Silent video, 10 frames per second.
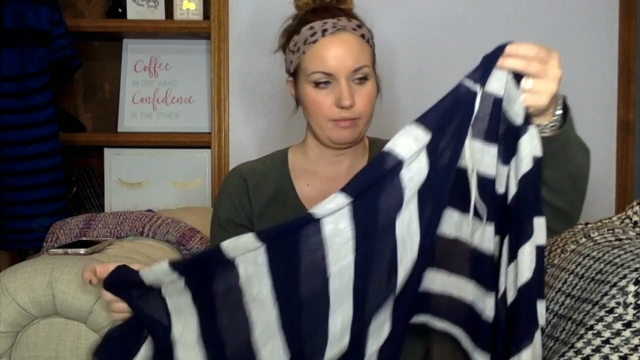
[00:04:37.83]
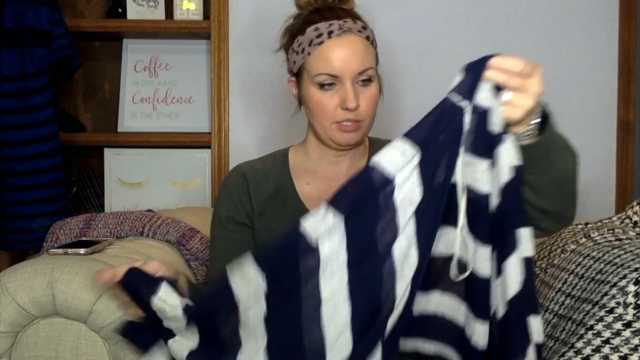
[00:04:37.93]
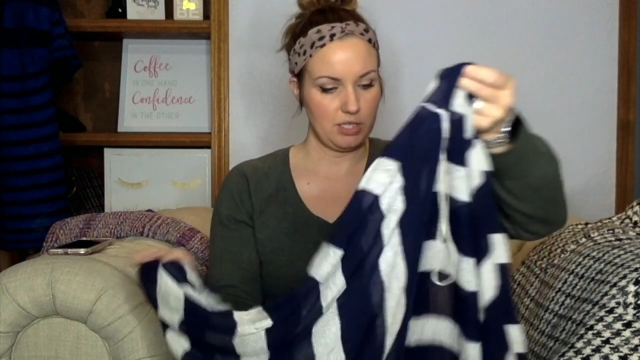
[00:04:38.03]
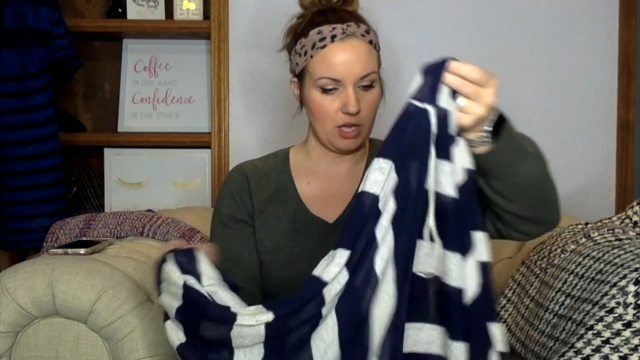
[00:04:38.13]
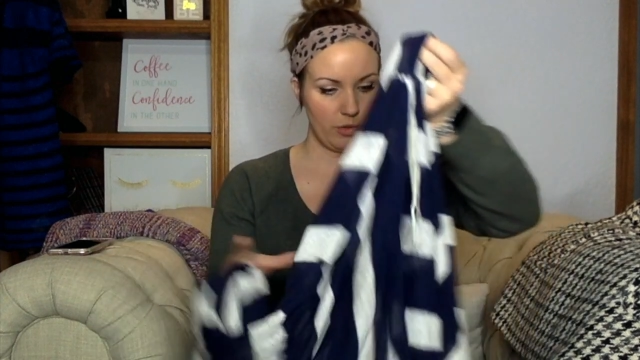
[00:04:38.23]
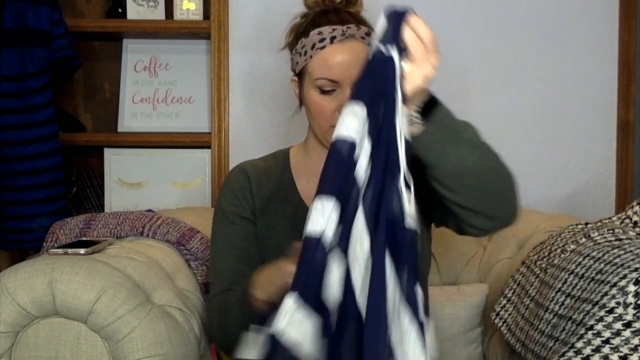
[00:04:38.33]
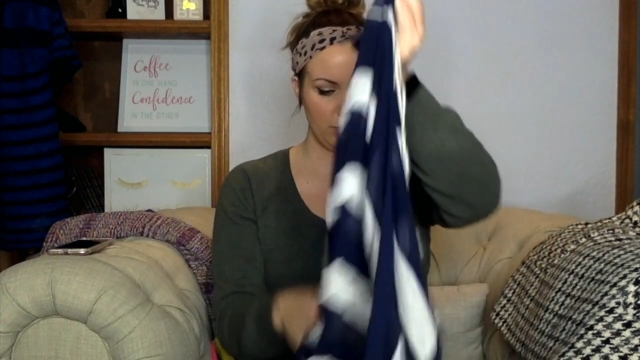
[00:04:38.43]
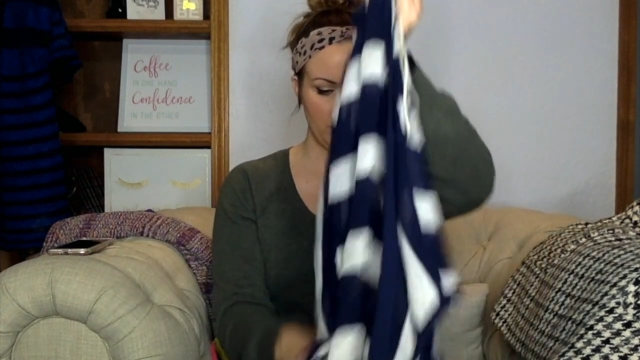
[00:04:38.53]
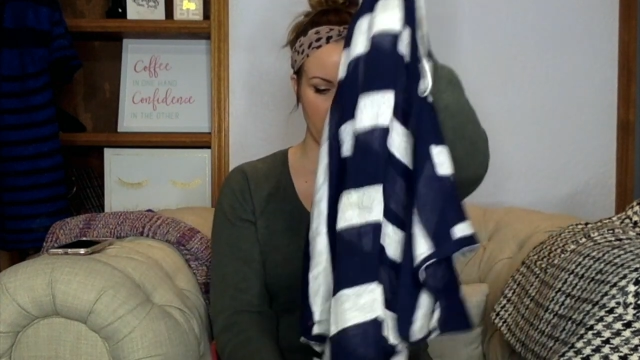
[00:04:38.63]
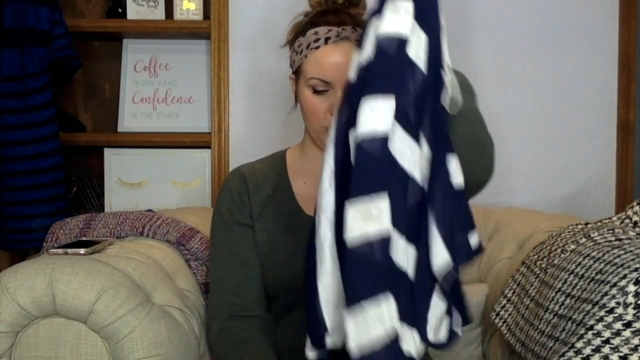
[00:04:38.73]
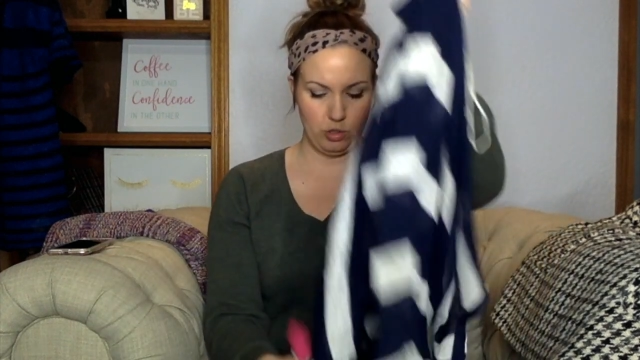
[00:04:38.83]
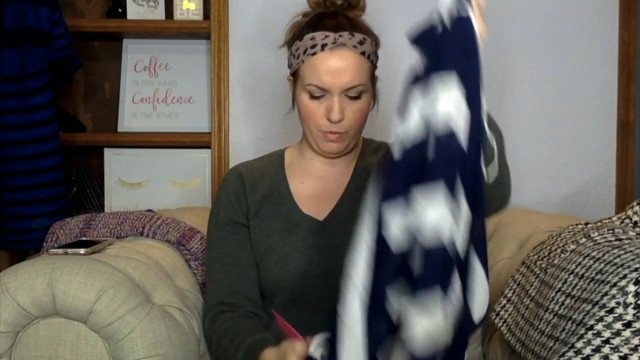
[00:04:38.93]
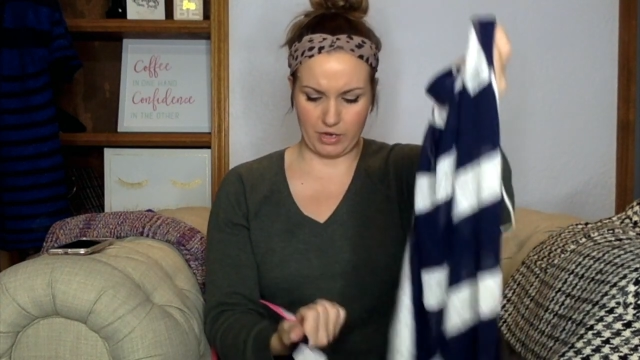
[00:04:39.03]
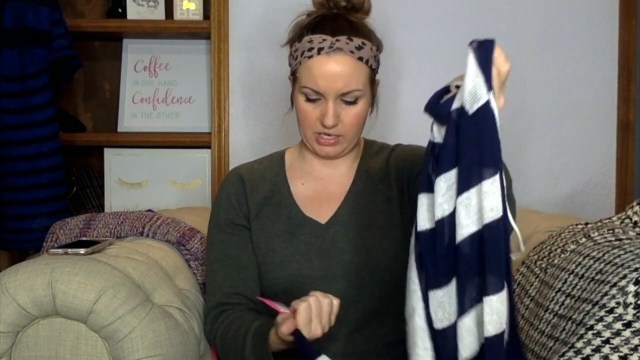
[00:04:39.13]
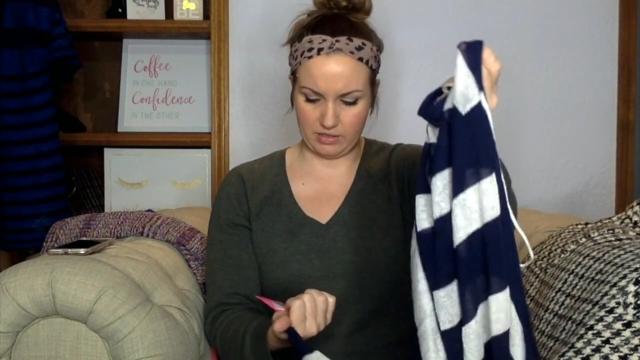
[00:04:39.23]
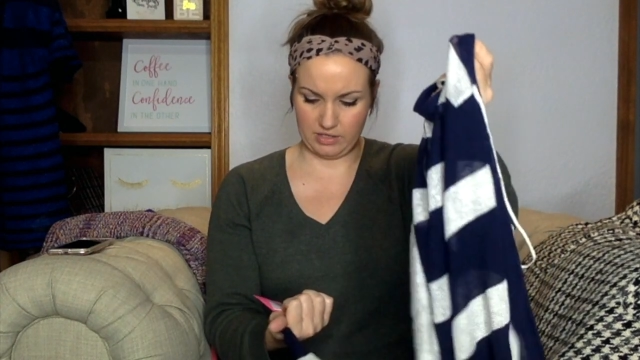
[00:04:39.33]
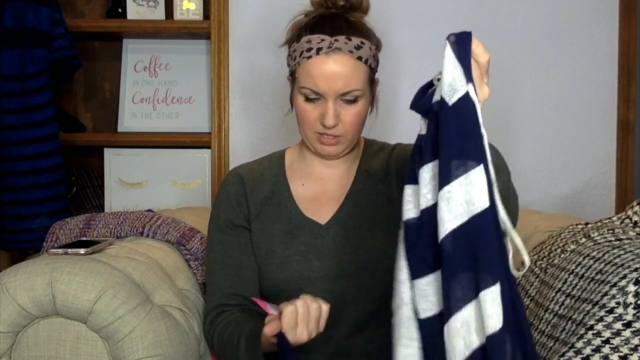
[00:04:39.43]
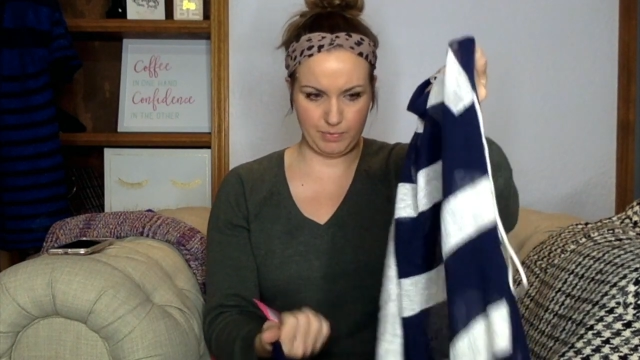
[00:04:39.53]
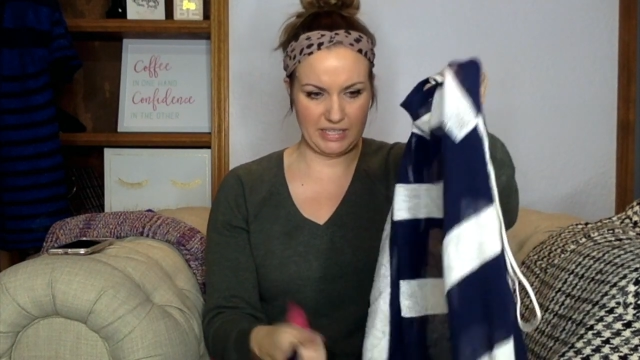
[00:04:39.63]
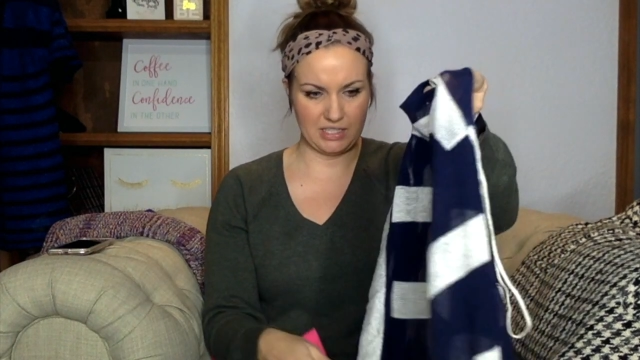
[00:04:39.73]
So this one was super
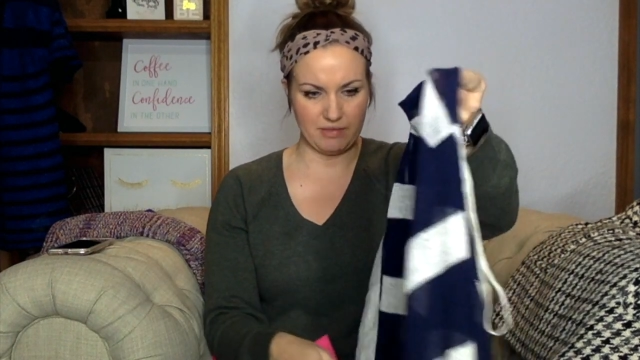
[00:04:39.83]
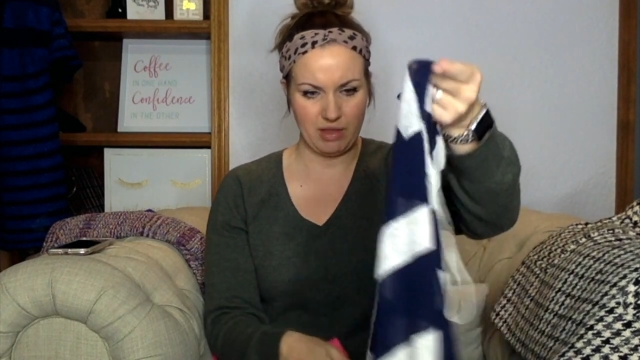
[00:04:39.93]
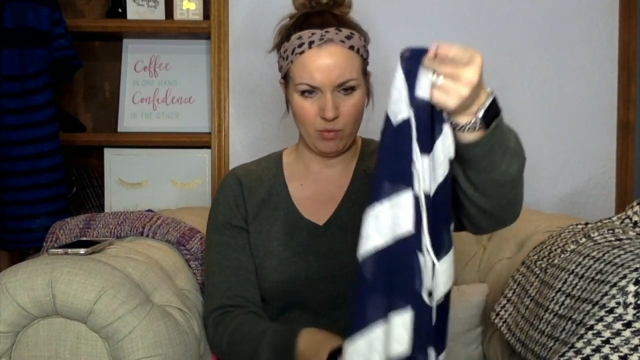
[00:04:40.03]
expensive.